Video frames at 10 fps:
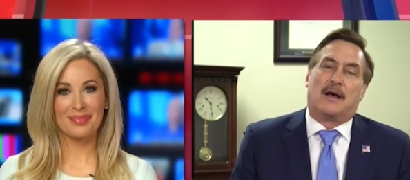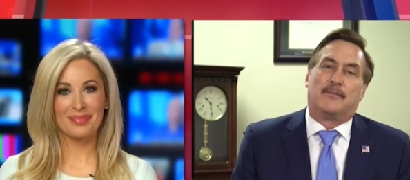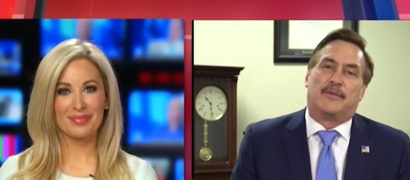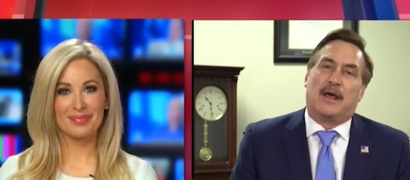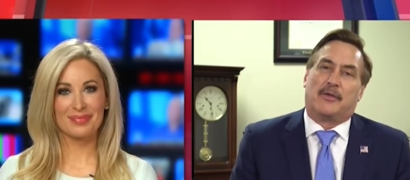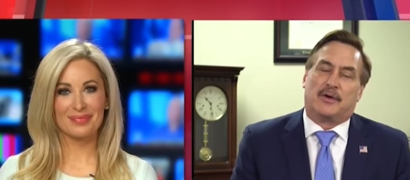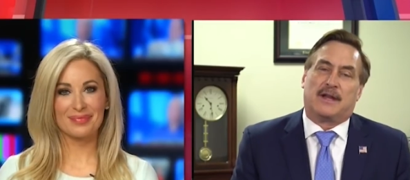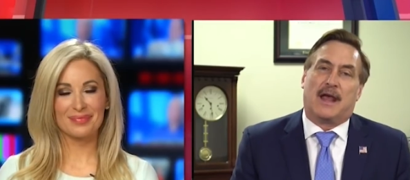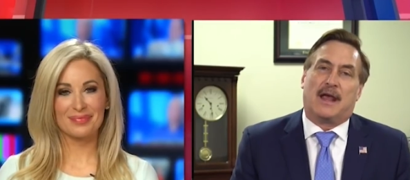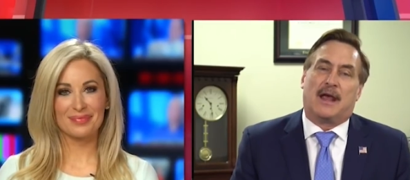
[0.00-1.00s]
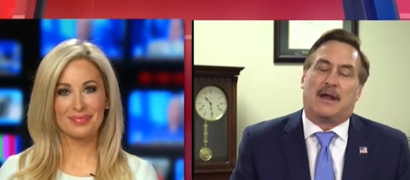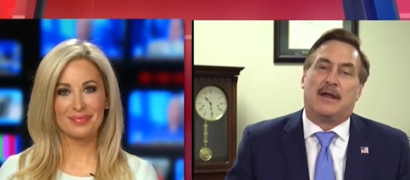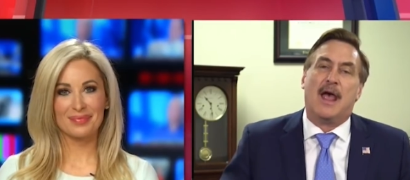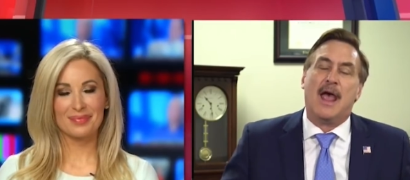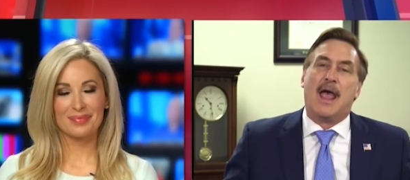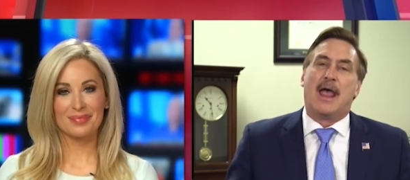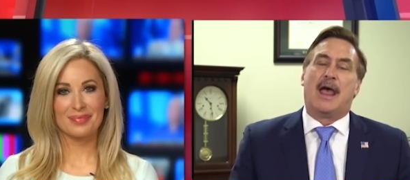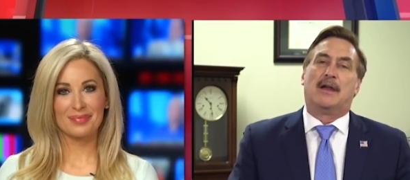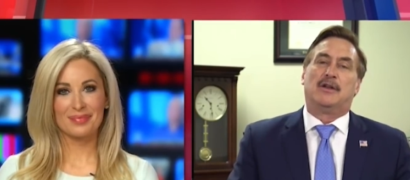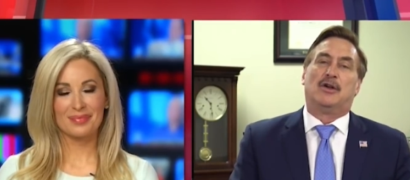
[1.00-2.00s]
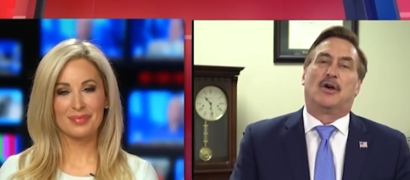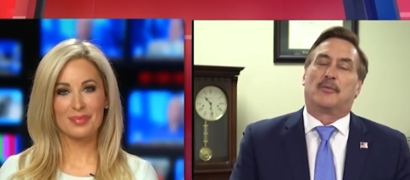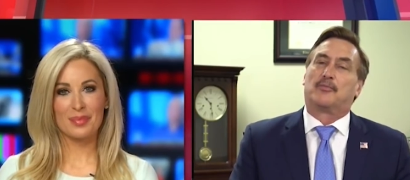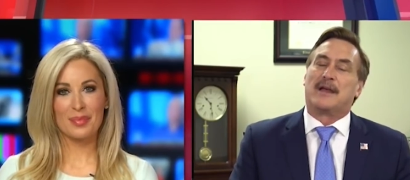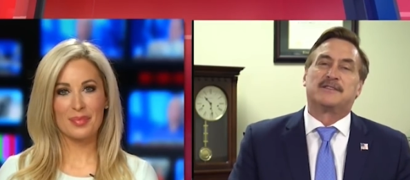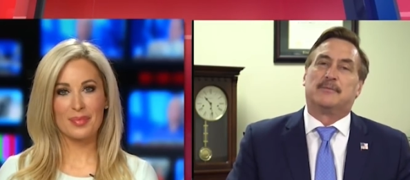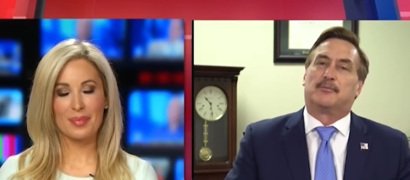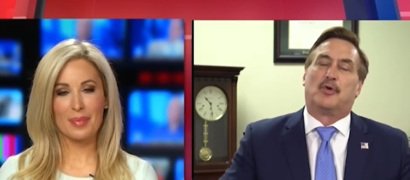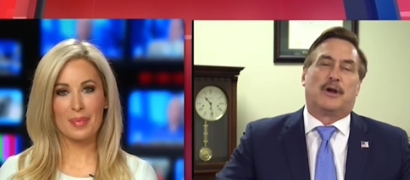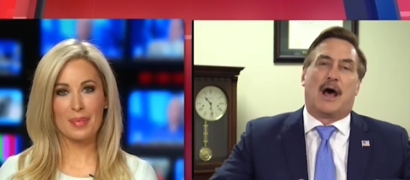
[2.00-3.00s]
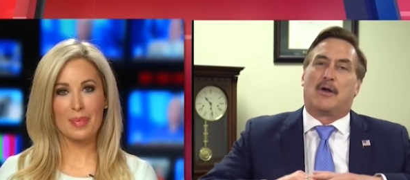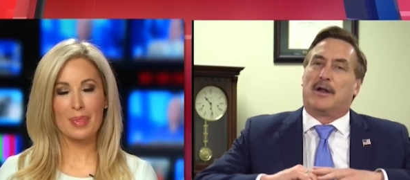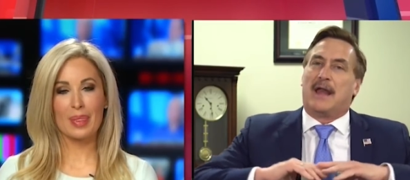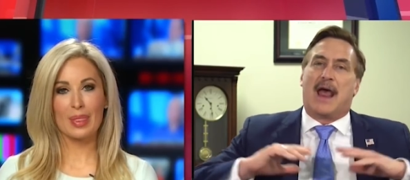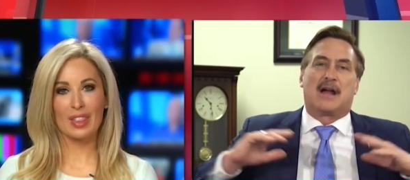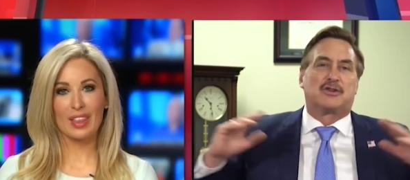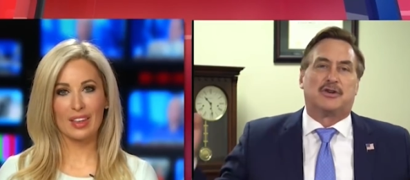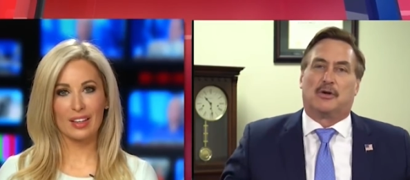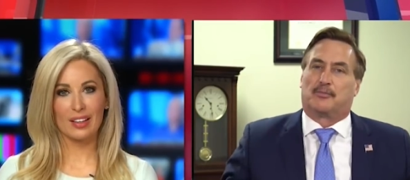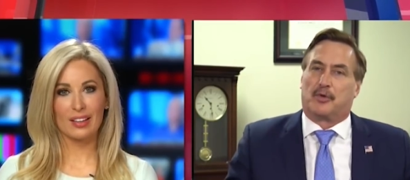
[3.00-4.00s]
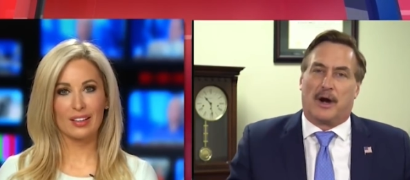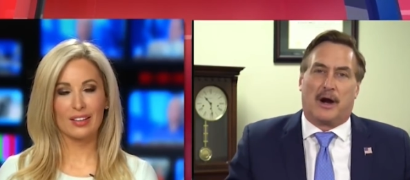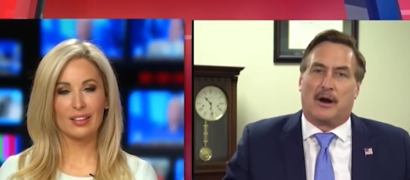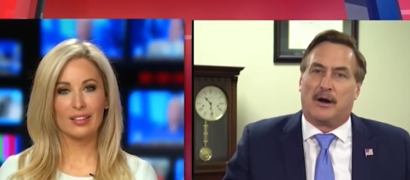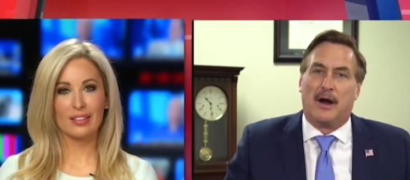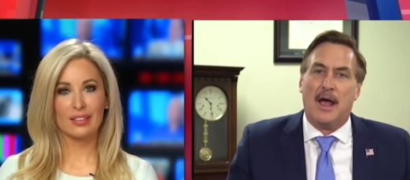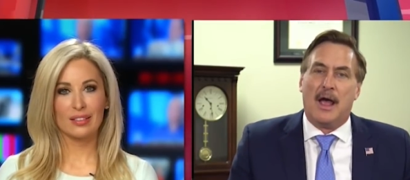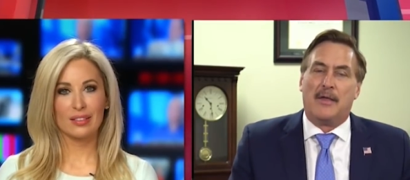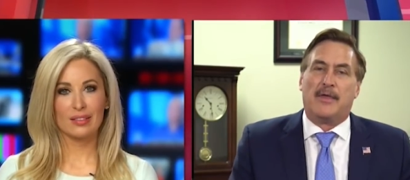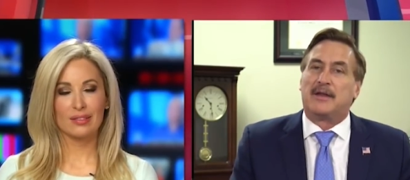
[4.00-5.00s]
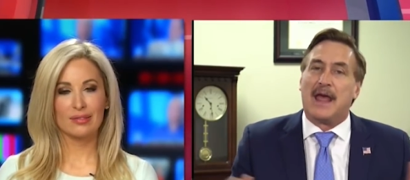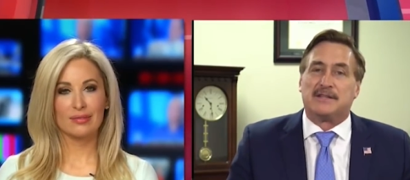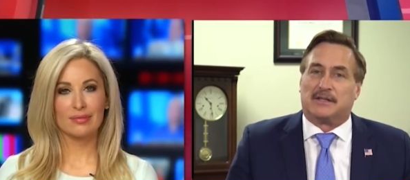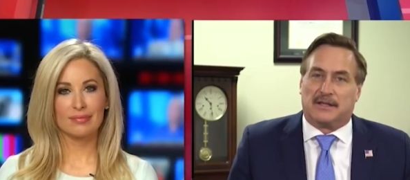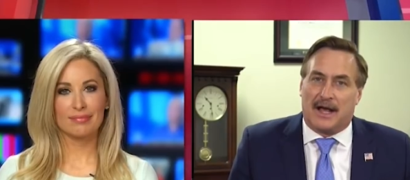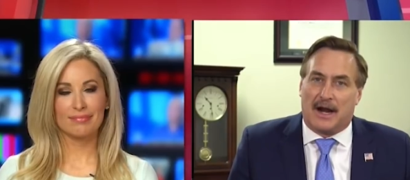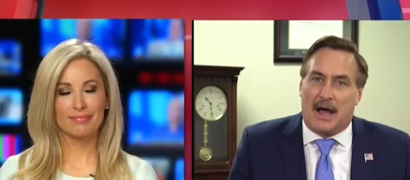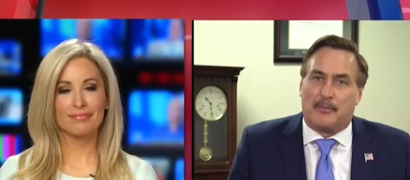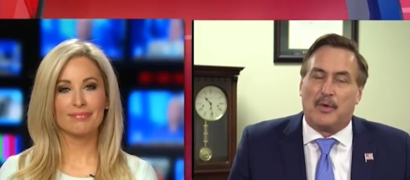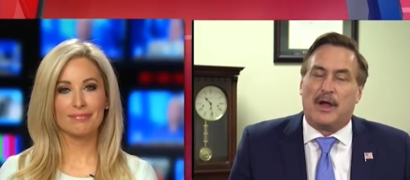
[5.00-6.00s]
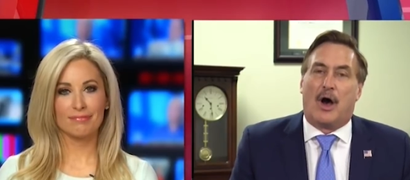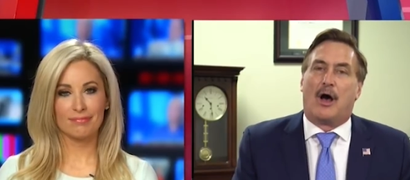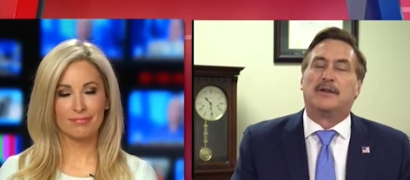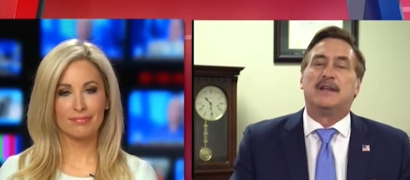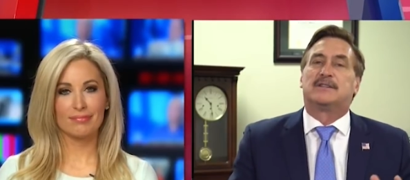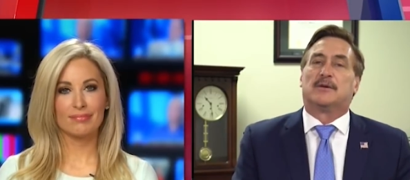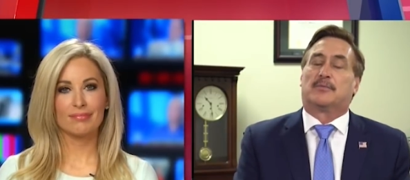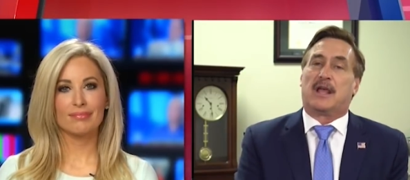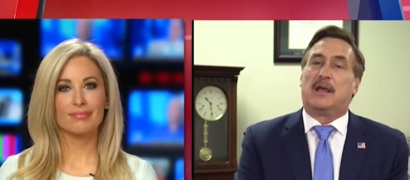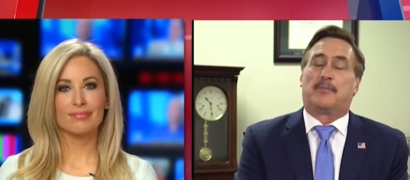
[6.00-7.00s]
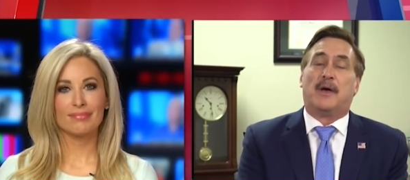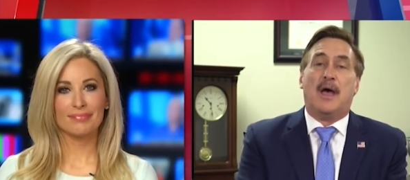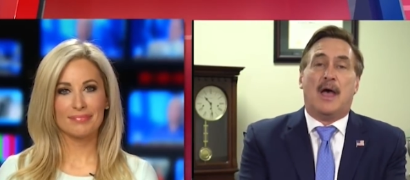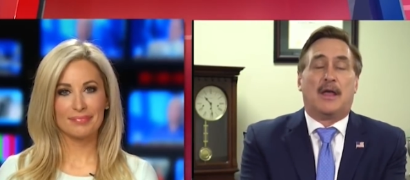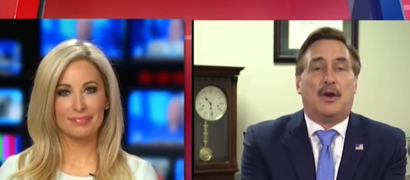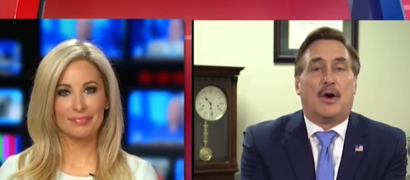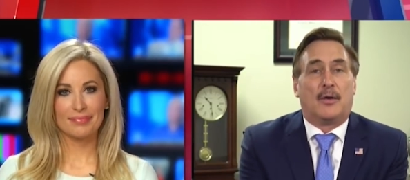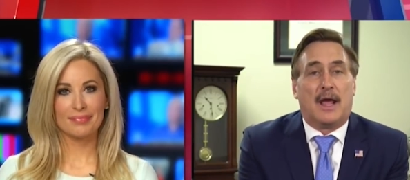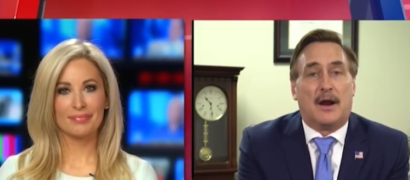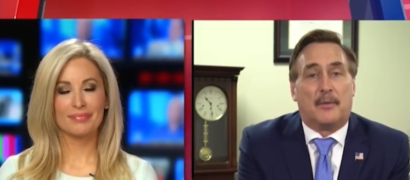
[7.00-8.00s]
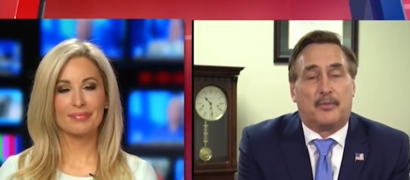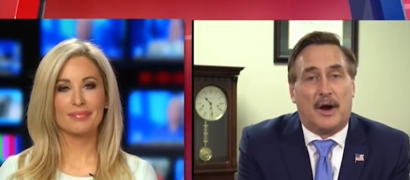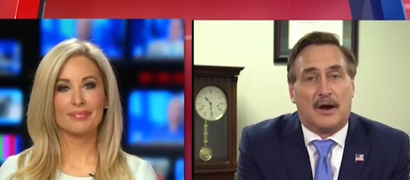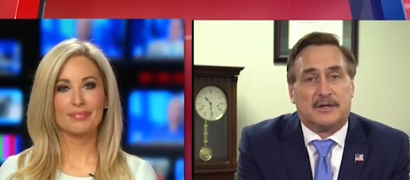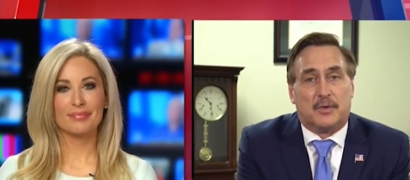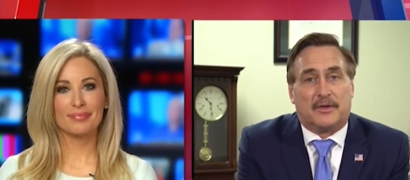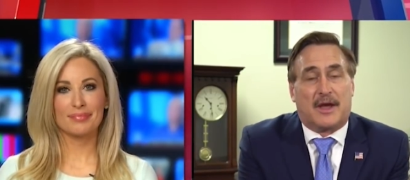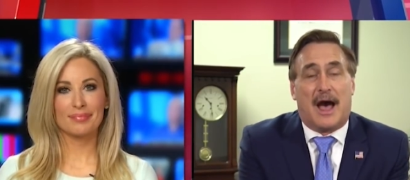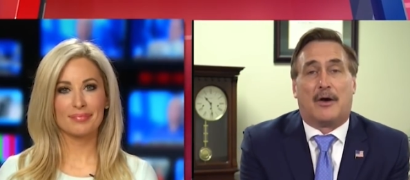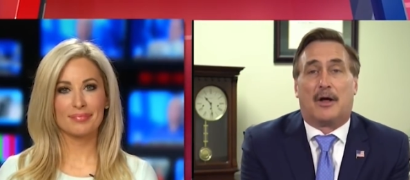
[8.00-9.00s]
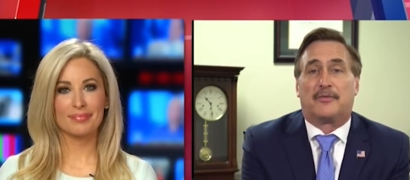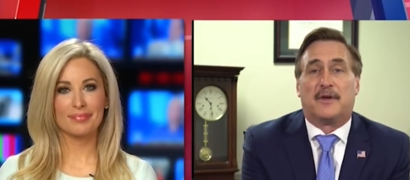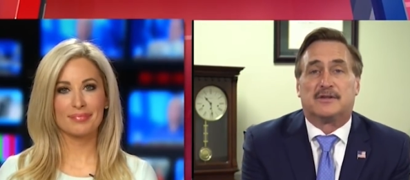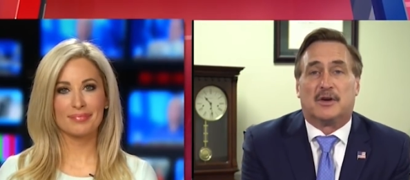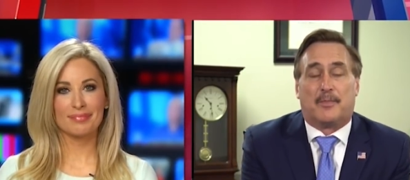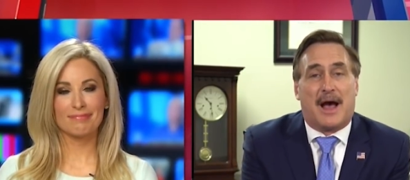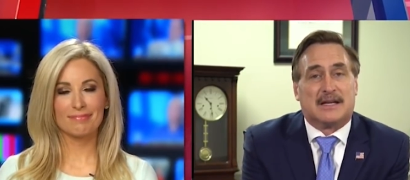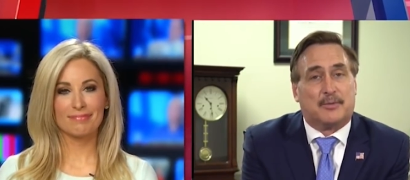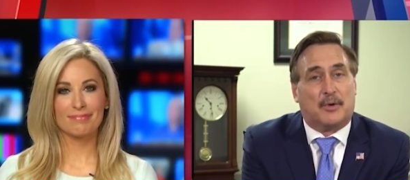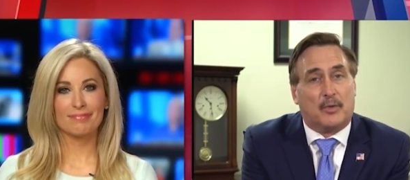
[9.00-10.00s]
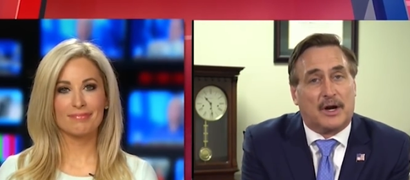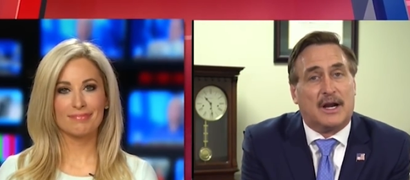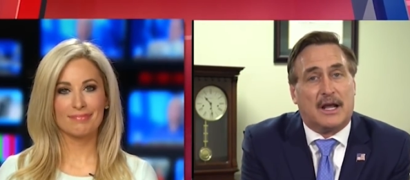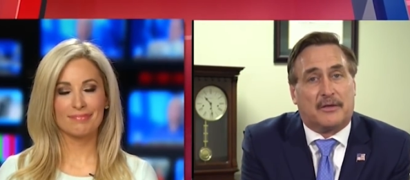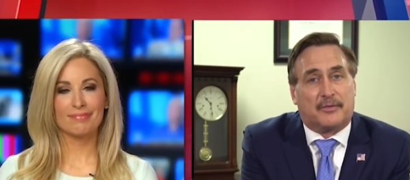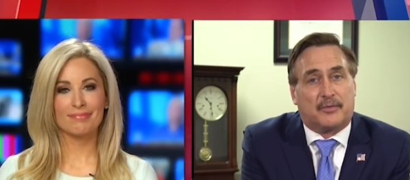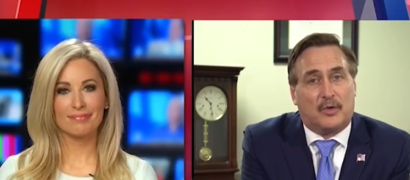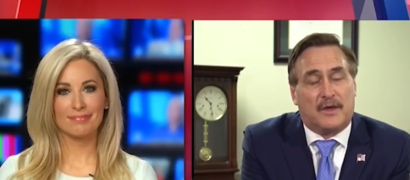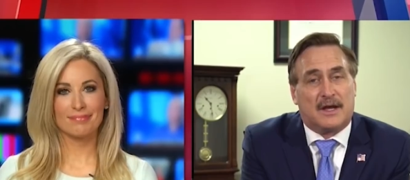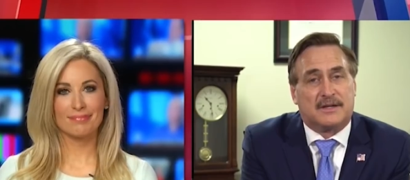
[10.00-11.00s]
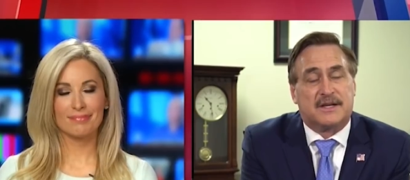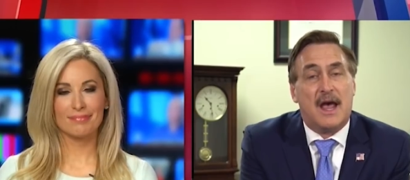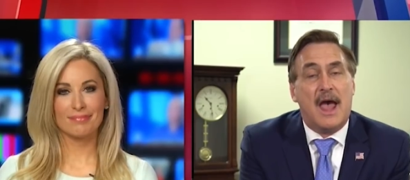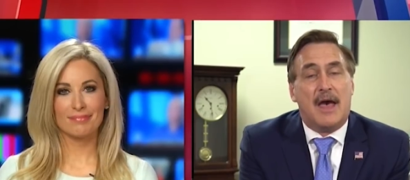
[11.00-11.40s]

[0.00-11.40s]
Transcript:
Speaker 1: um, the other day, and and you know the president put out a national prayer that hasn't let up. We all need to keep you know in our prayers with God. All things are possible. We're going to get through this.